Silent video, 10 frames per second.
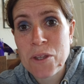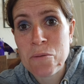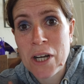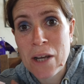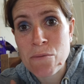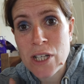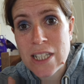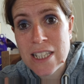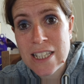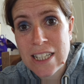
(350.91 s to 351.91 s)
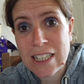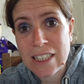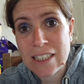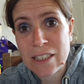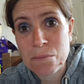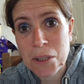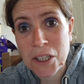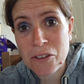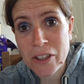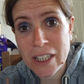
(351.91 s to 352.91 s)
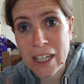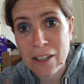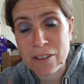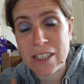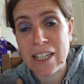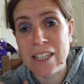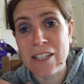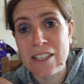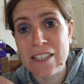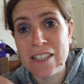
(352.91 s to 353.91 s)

when I'm raising seedlings in my greenhouse, I